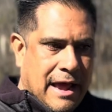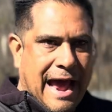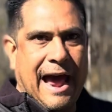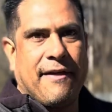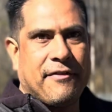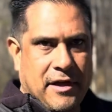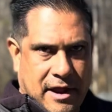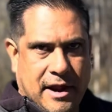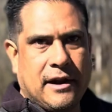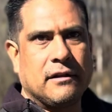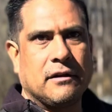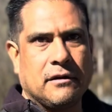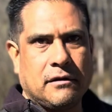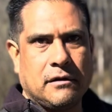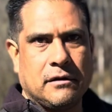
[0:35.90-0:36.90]
at the
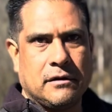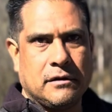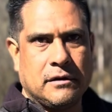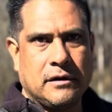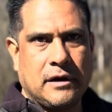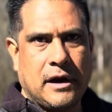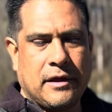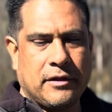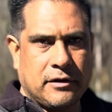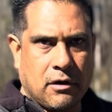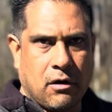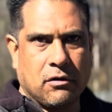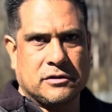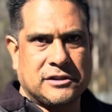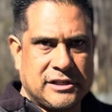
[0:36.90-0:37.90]
handler and the
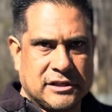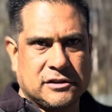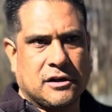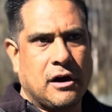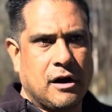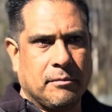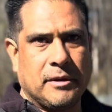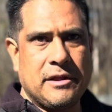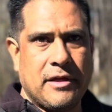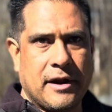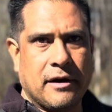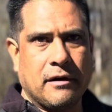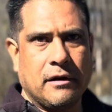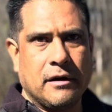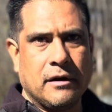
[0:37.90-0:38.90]
dog sits calmly
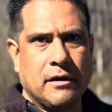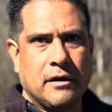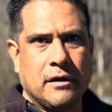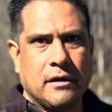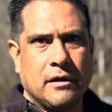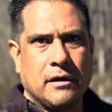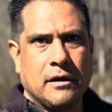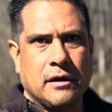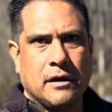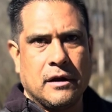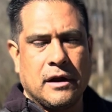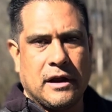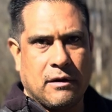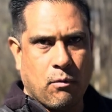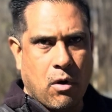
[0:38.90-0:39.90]
there,
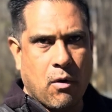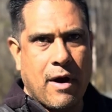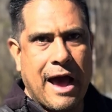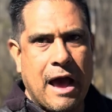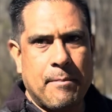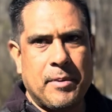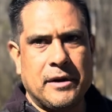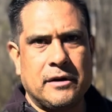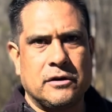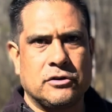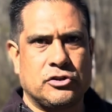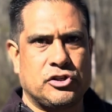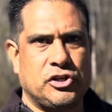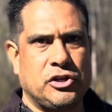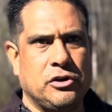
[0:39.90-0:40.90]
it won't happen.
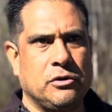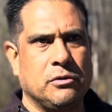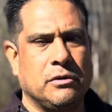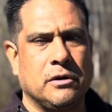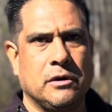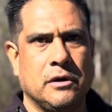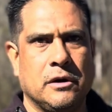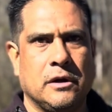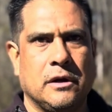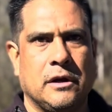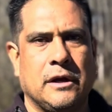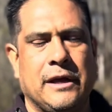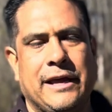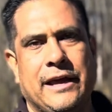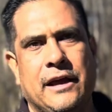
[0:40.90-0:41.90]
Two,
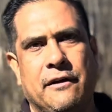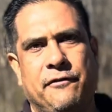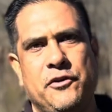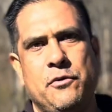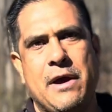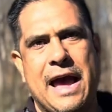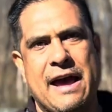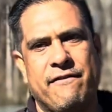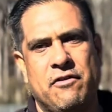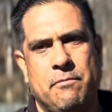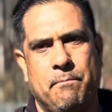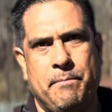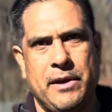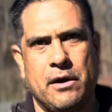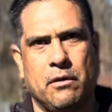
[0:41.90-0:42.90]
if you
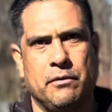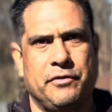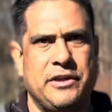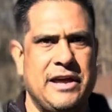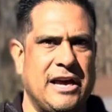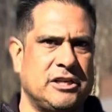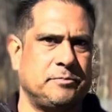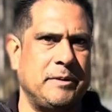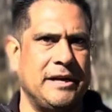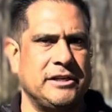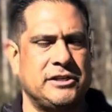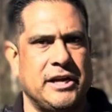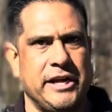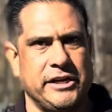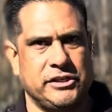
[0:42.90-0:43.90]
haven't built the
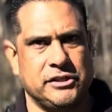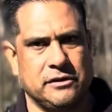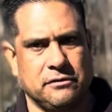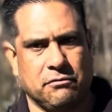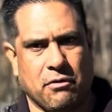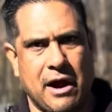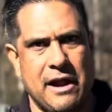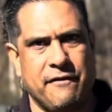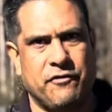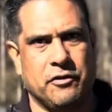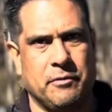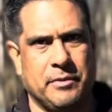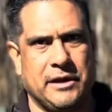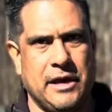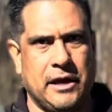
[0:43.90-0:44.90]
expectation right from
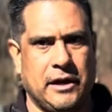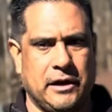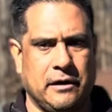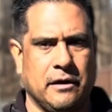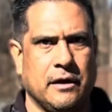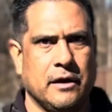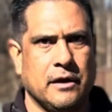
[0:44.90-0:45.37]
the beginning.